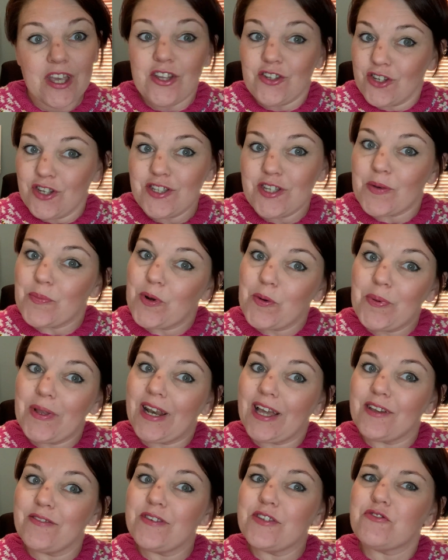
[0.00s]
Turns out puppy
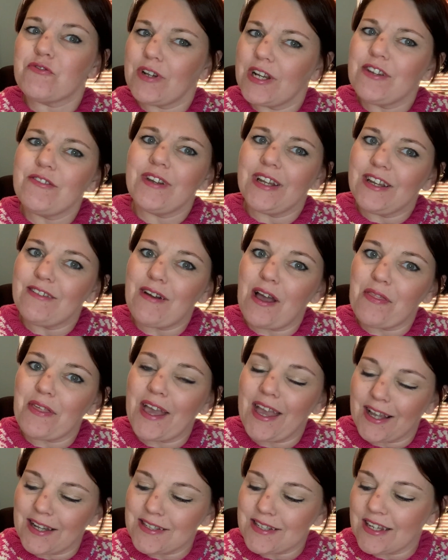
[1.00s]
life is really rather
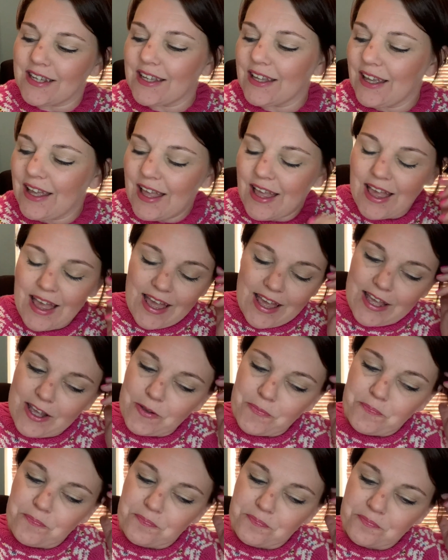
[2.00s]
hectic.
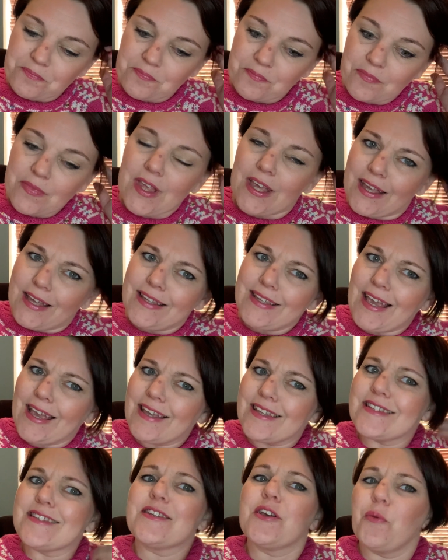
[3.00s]

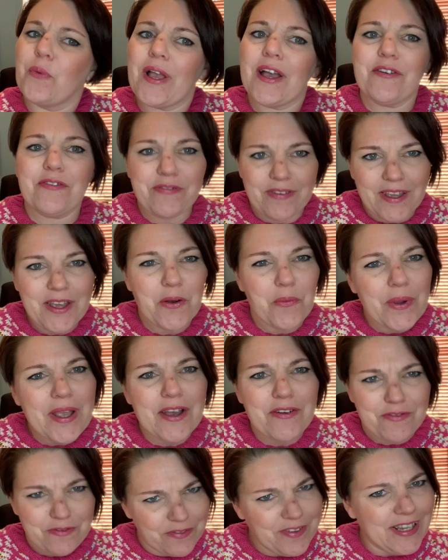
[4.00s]
Yes, we are
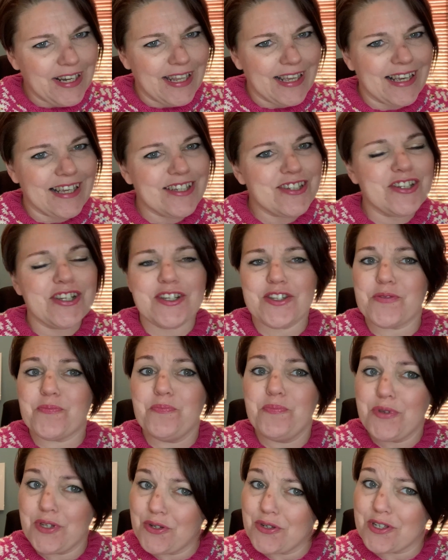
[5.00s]
feeling it. She is
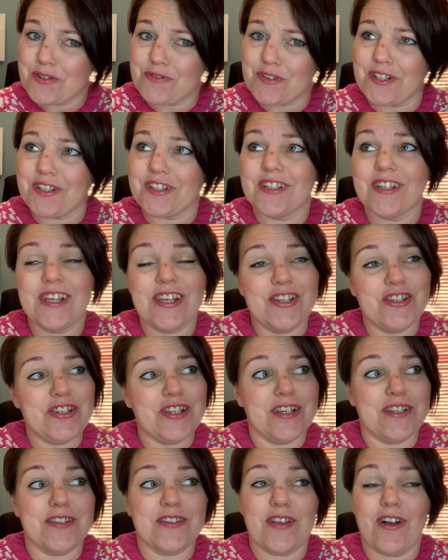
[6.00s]
beautiful. She
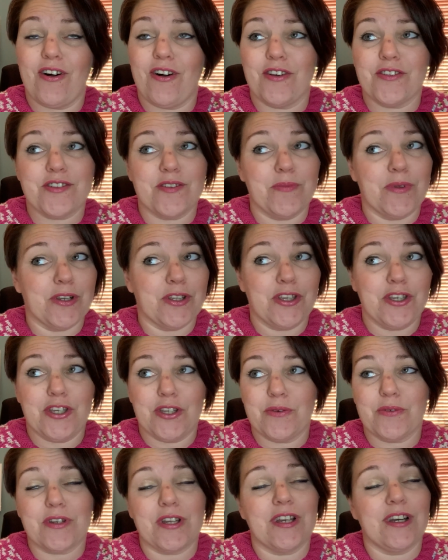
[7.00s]
is awesome and
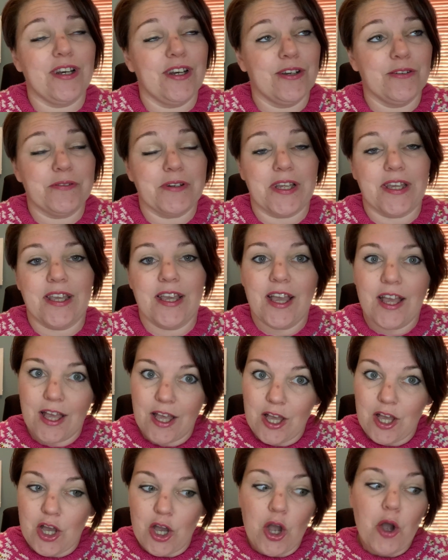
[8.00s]
cute and lovely,
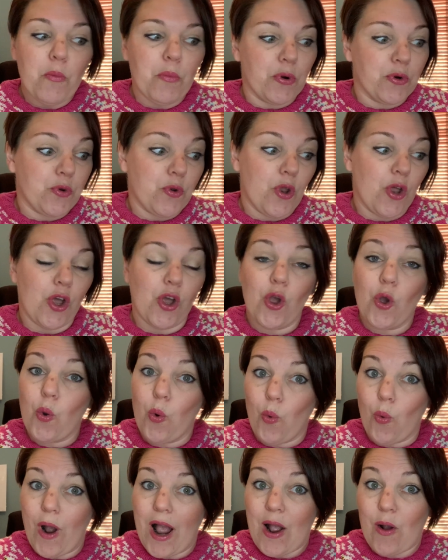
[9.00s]
but
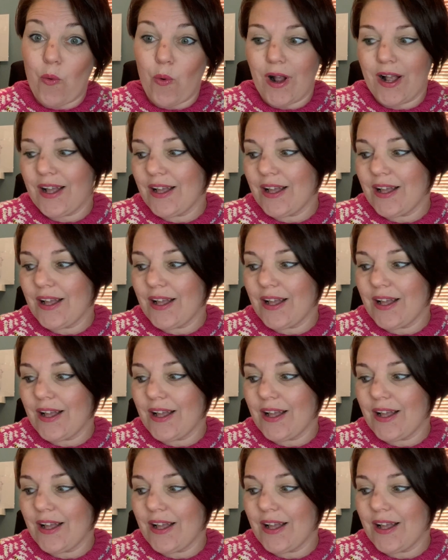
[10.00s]
wow.